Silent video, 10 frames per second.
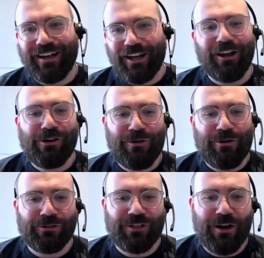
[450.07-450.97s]

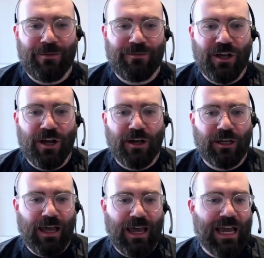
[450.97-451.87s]
colloquial term
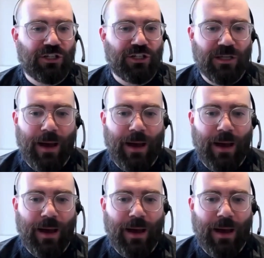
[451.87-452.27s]
circular-ish. It's